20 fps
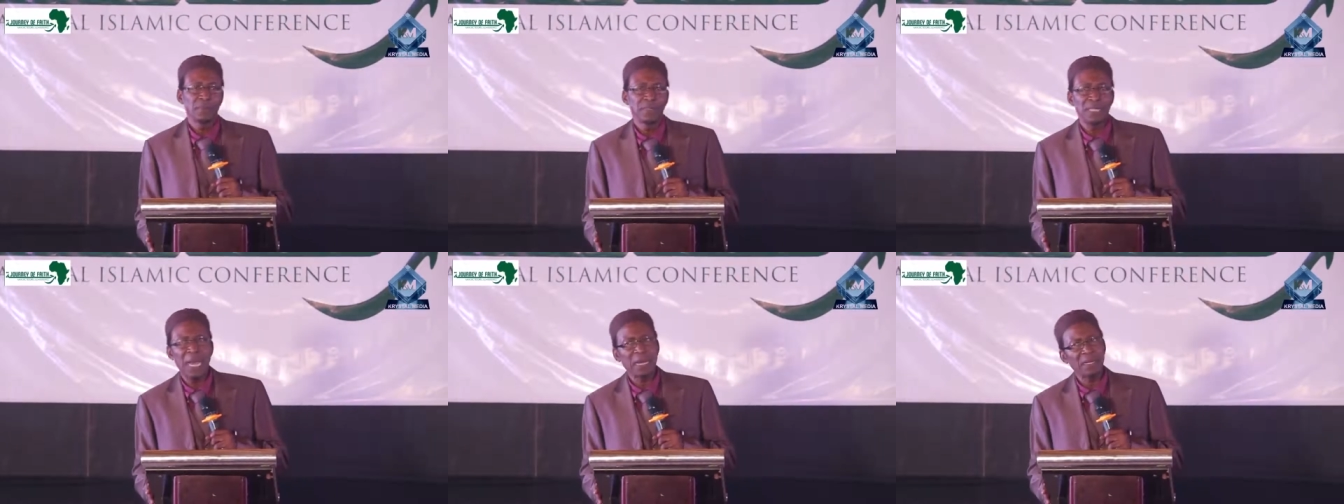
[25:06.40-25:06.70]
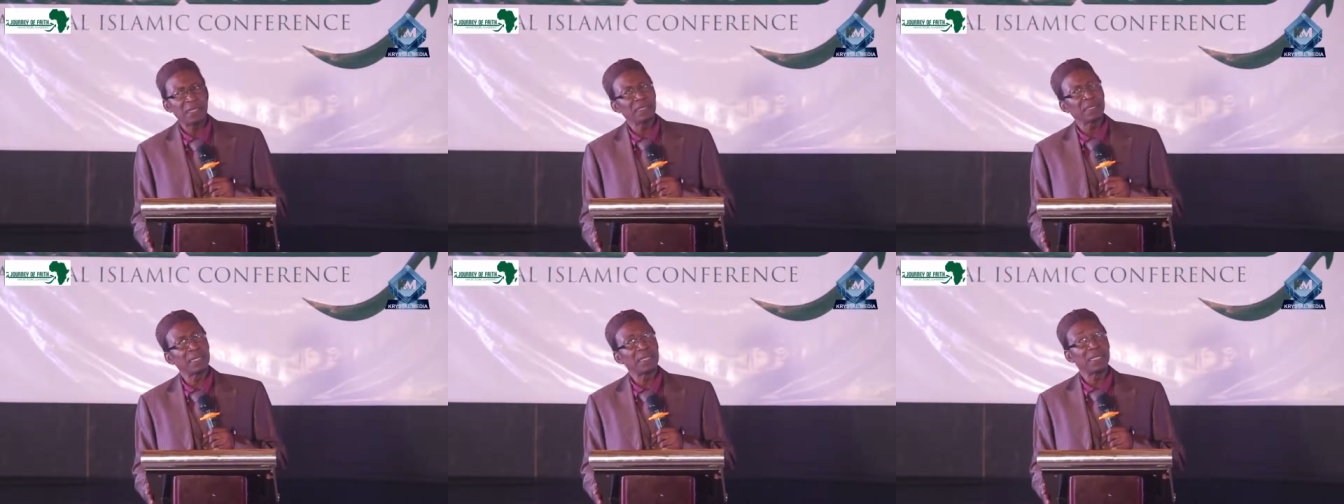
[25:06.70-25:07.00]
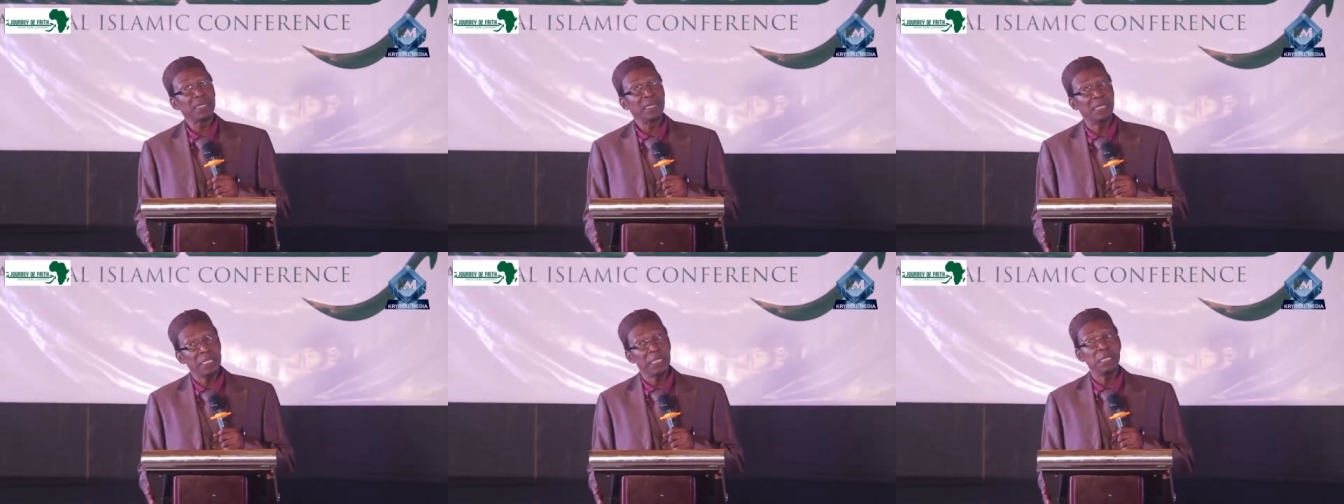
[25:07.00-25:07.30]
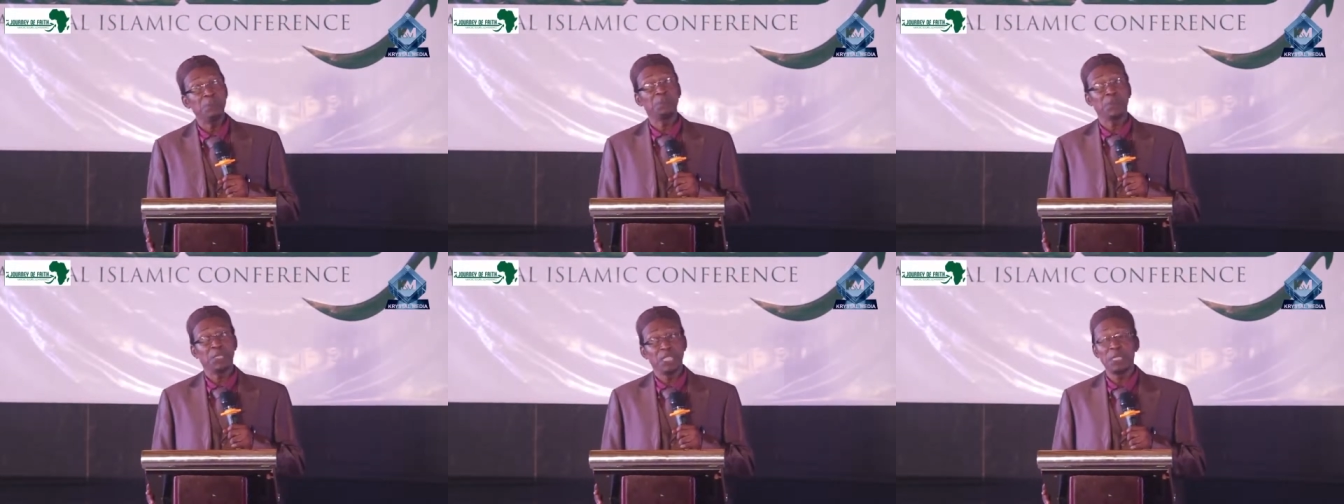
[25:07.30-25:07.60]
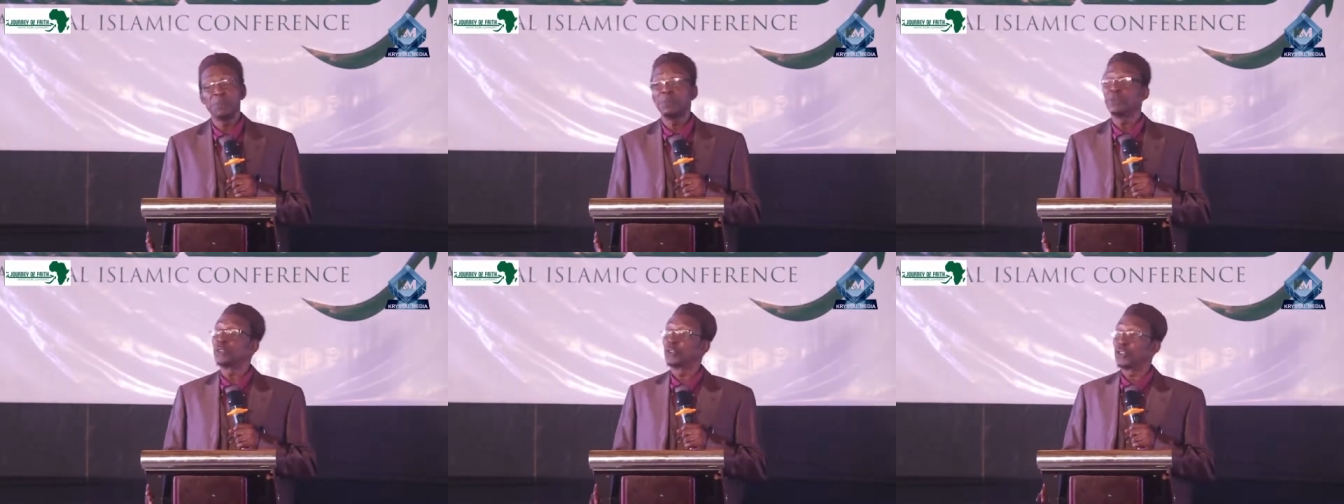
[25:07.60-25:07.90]
That is a deep,
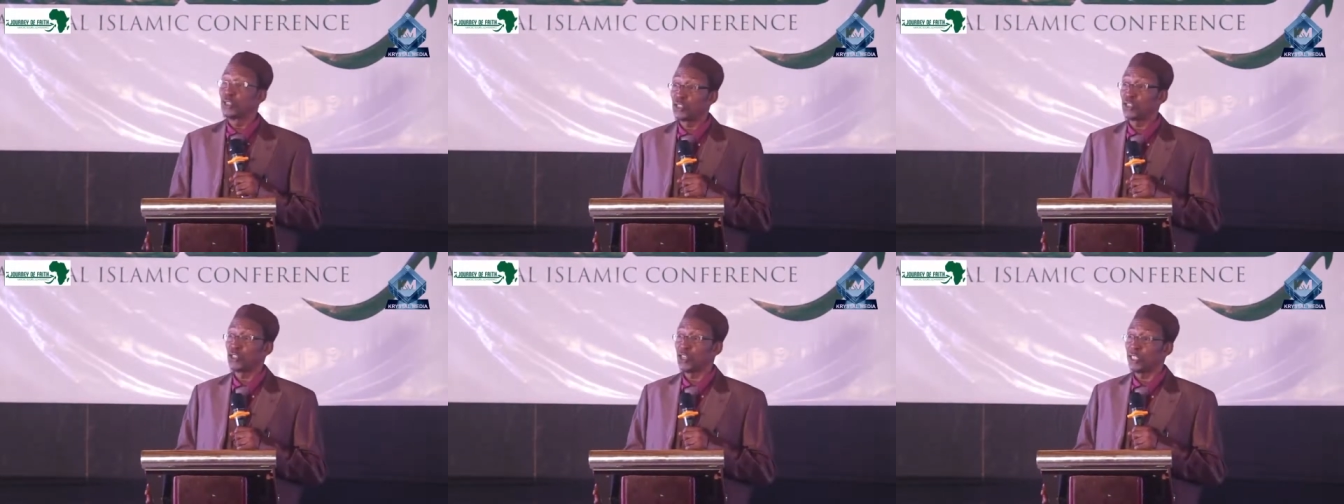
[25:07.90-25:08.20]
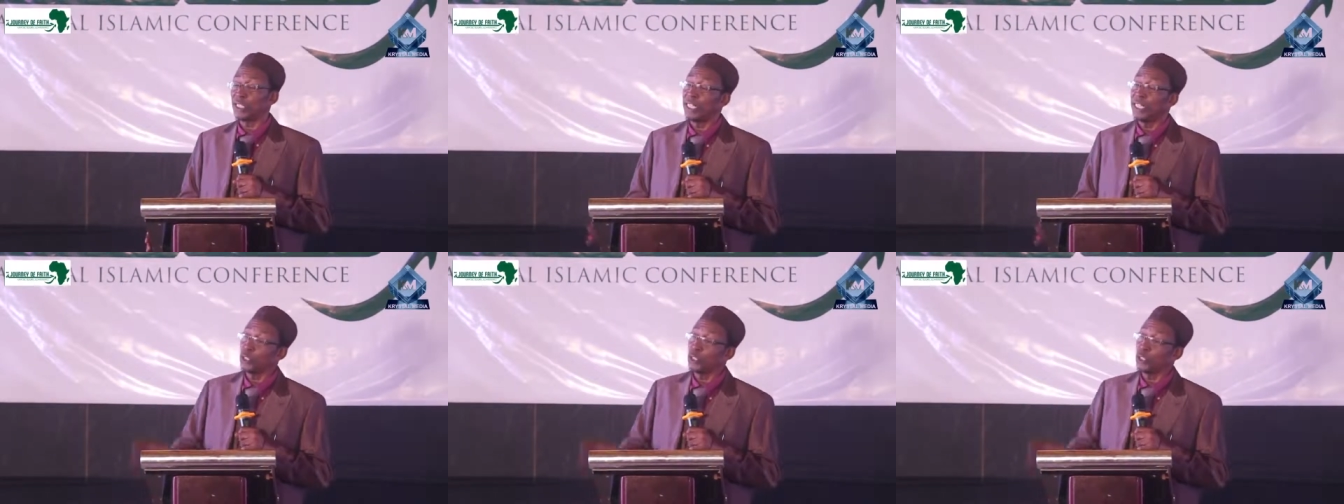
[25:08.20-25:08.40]
deep research.